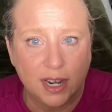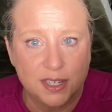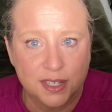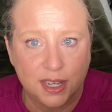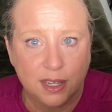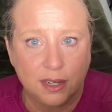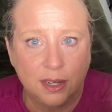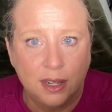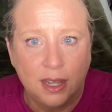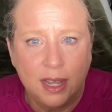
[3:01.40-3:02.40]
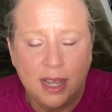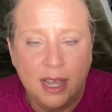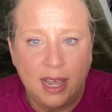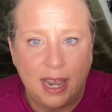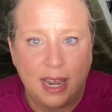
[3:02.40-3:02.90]
skin.
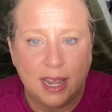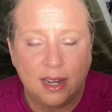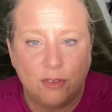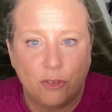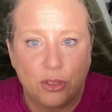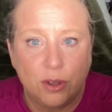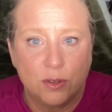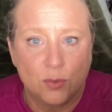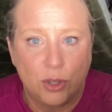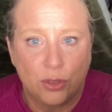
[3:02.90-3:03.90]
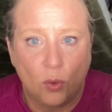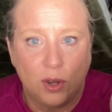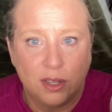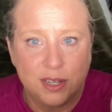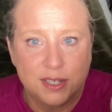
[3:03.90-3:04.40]
And for those with
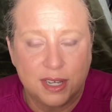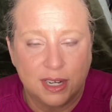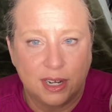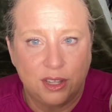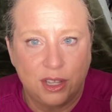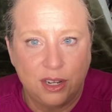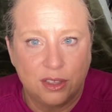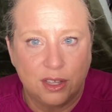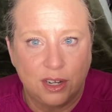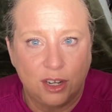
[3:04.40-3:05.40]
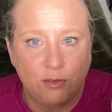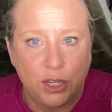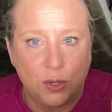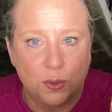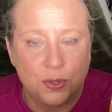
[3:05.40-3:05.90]
oily skin, I think that if
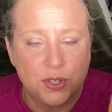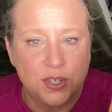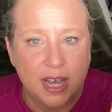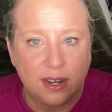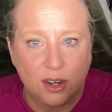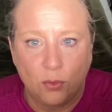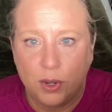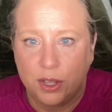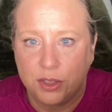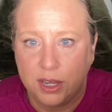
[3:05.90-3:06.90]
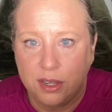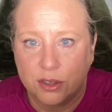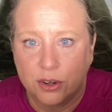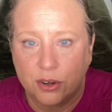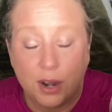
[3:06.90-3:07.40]
you set it with
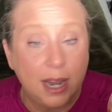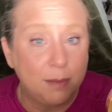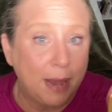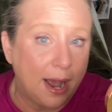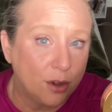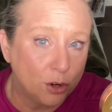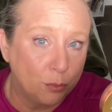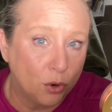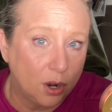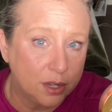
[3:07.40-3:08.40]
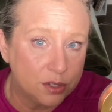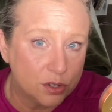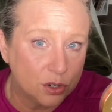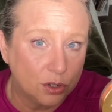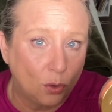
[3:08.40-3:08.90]
either a powder
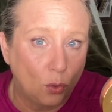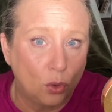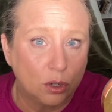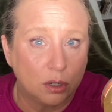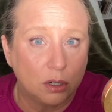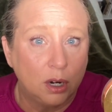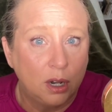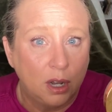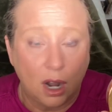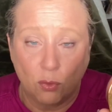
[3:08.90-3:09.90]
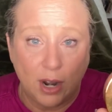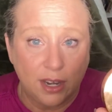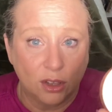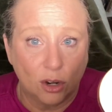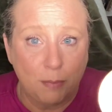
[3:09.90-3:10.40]
bronzer or a
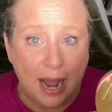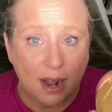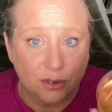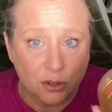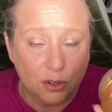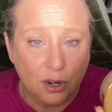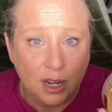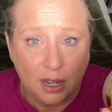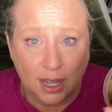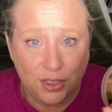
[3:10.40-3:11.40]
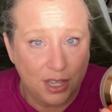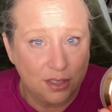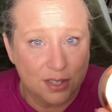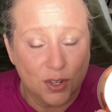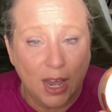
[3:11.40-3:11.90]
regular powder, I think
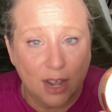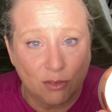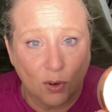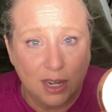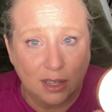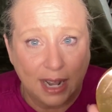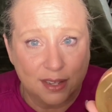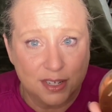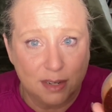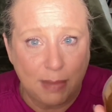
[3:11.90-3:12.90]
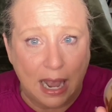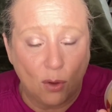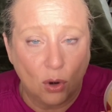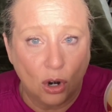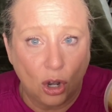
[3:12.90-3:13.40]
this will have great lasting
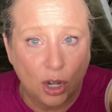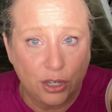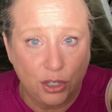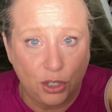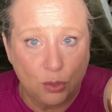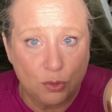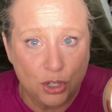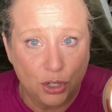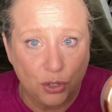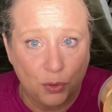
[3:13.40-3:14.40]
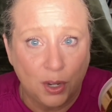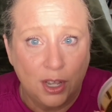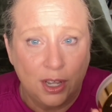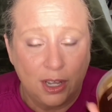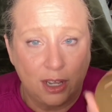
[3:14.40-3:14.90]
power on you too.
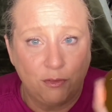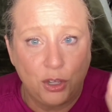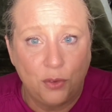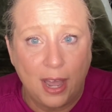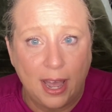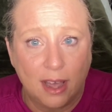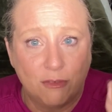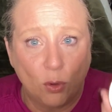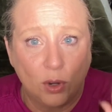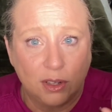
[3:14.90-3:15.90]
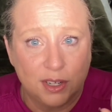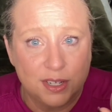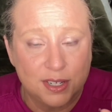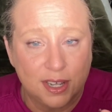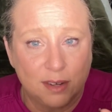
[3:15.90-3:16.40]
If you have oily
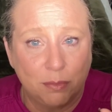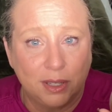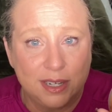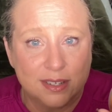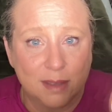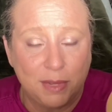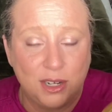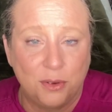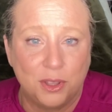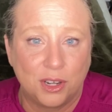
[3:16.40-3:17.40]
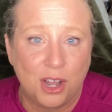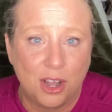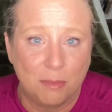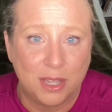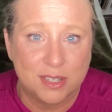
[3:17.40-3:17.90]
skin, please let me know in the
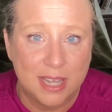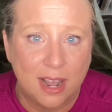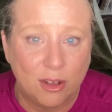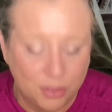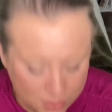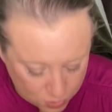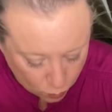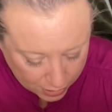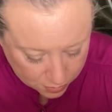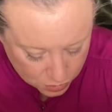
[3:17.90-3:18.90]
comments how this wears